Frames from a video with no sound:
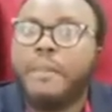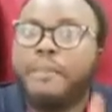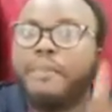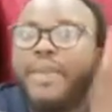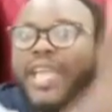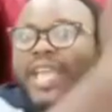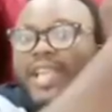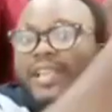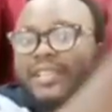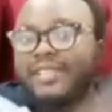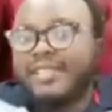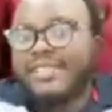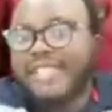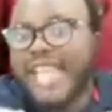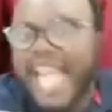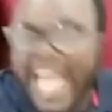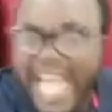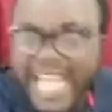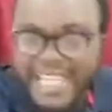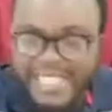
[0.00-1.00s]
pay
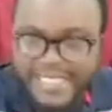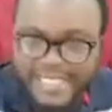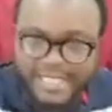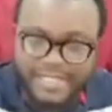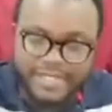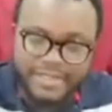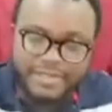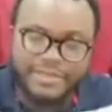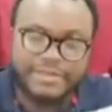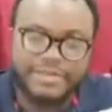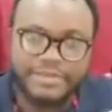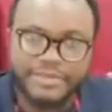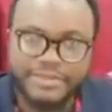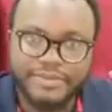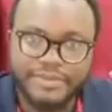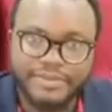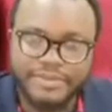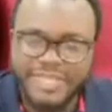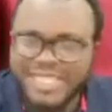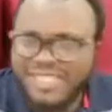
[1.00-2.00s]
tax.
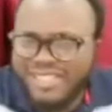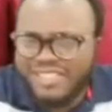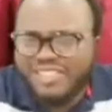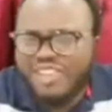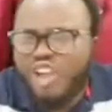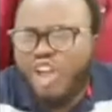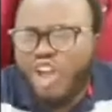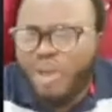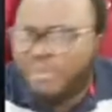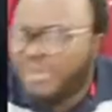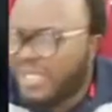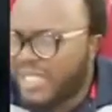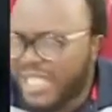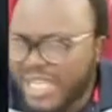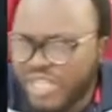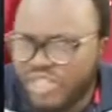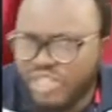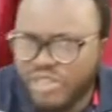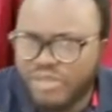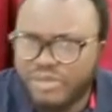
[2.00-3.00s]
It is your
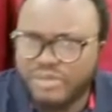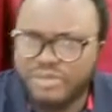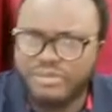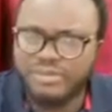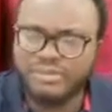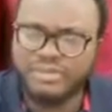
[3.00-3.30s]
obligation.